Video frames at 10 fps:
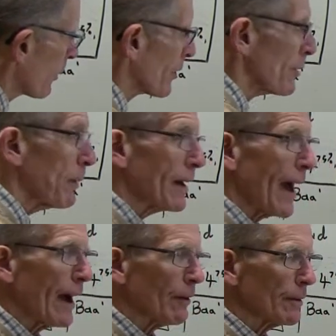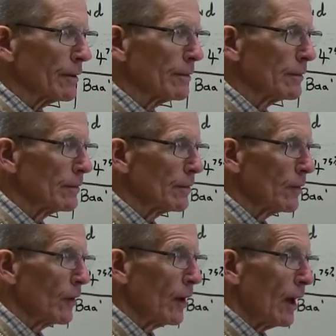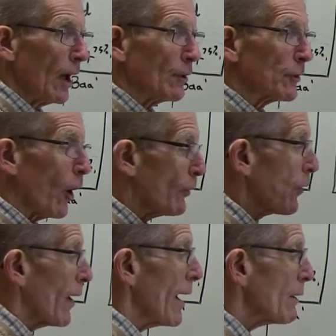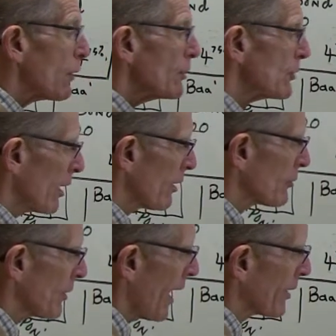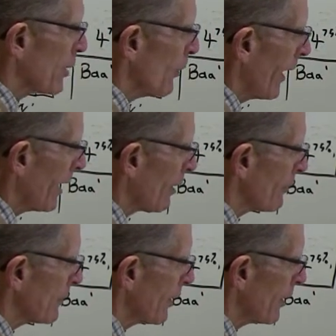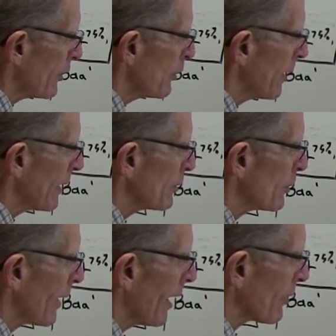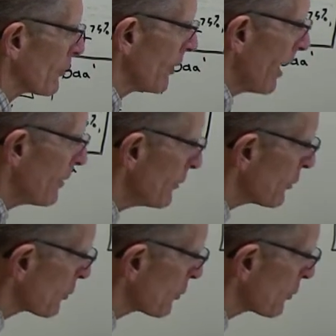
we're going to pay out. So for every share of stock you have, you get $2. This is